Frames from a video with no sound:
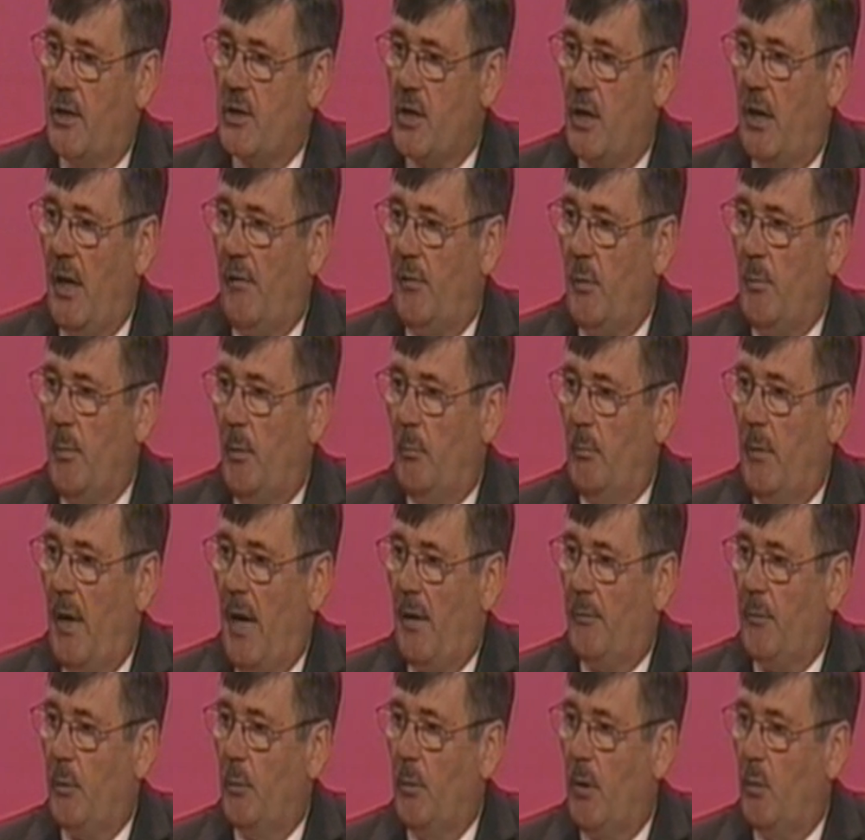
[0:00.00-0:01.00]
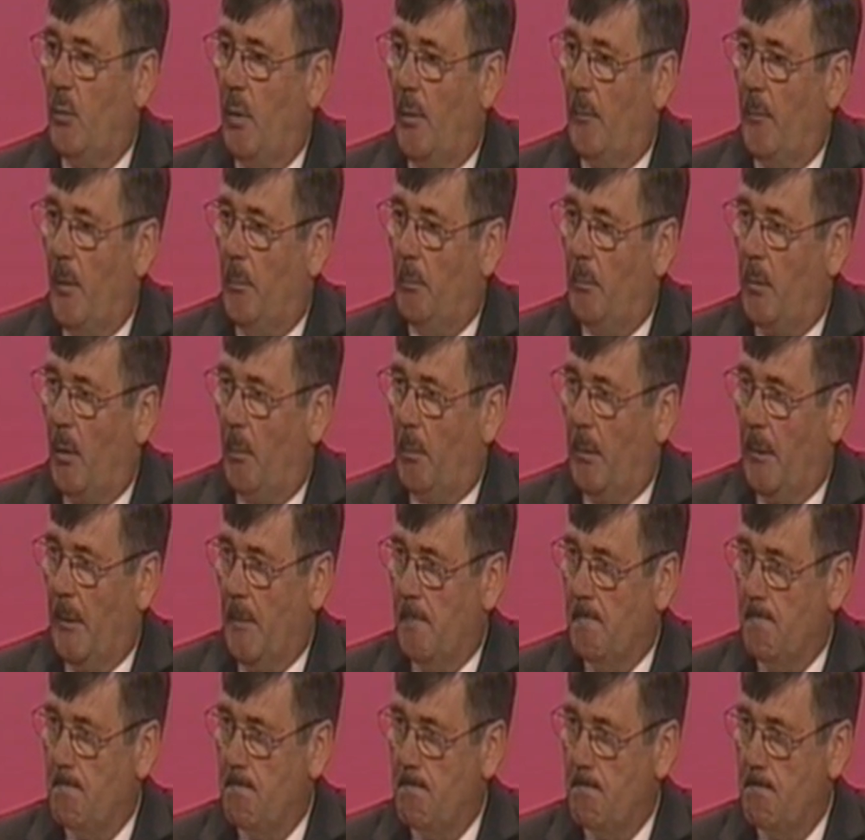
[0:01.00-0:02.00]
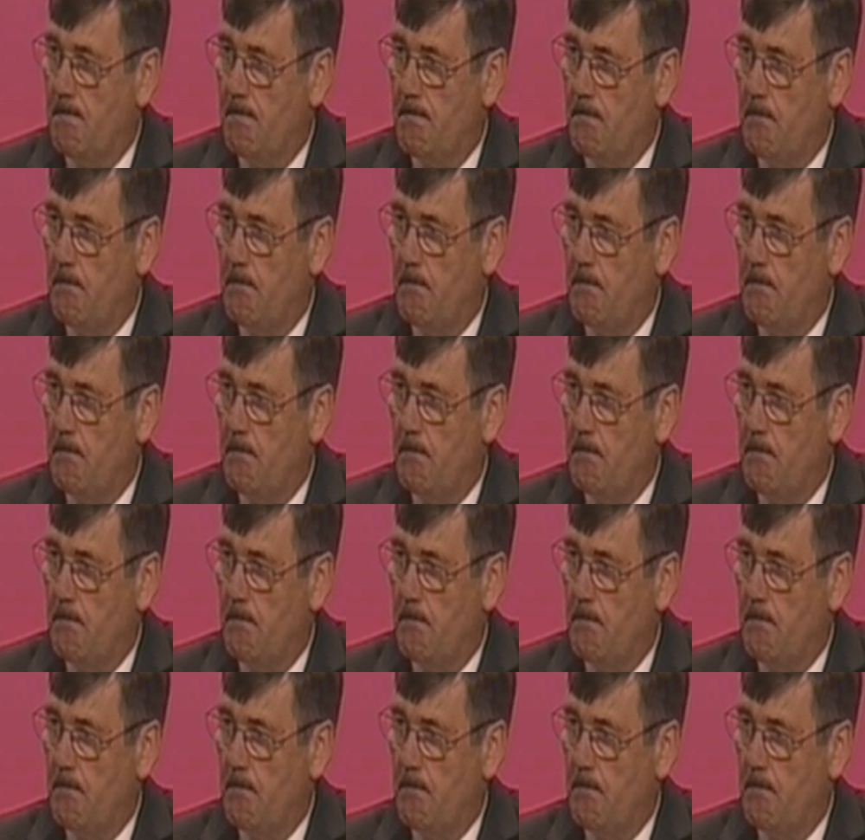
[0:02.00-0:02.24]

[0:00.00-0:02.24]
then as a government we have to equip them properly.